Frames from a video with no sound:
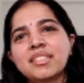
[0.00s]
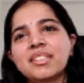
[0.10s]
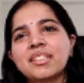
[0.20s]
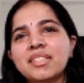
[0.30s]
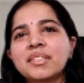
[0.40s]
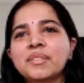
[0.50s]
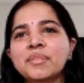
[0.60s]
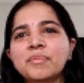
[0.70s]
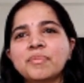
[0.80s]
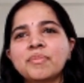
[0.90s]

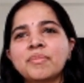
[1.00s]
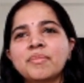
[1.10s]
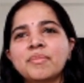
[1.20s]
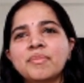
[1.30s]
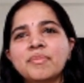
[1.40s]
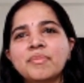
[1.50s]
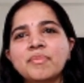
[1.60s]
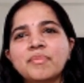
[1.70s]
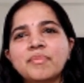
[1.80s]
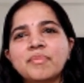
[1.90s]

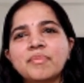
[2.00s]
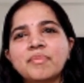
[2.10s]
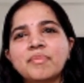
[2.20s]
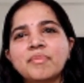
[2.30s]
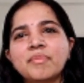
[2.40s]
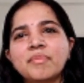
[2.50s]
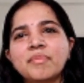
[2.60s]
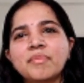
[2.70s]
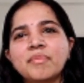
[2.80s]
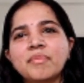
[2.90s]

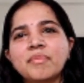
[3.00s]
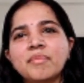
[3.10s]
[no speech]